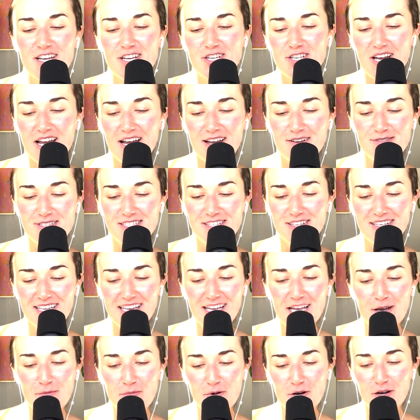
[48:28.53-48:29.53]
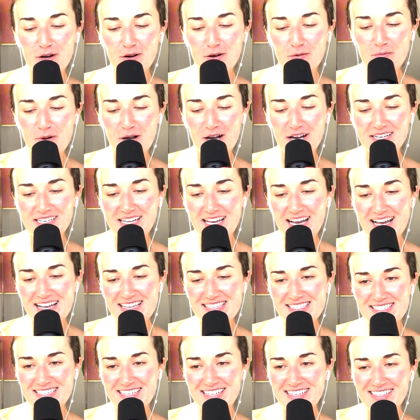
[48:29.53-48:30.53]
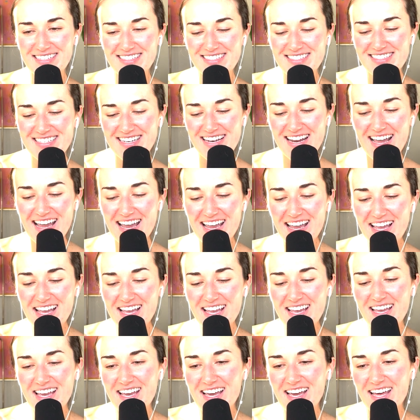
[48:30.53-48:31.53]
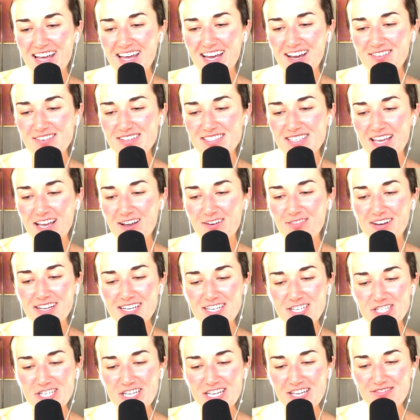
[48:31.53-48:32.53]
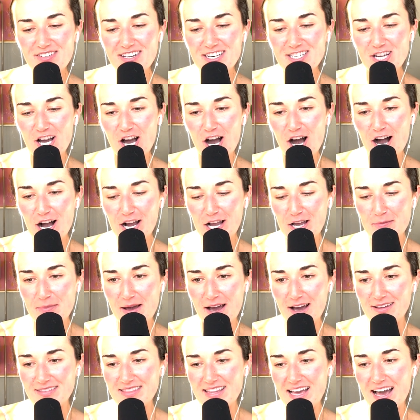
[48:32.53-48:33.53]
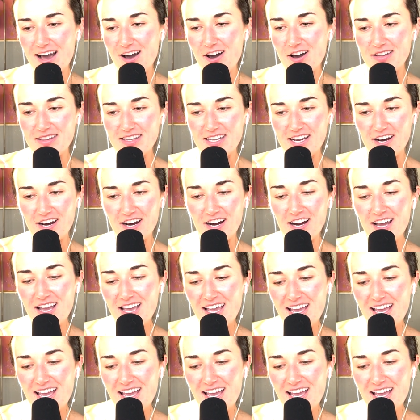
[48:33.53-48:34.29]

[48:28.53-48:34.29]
I was looking up her podcast today and I was like, what did she even talk about that on there?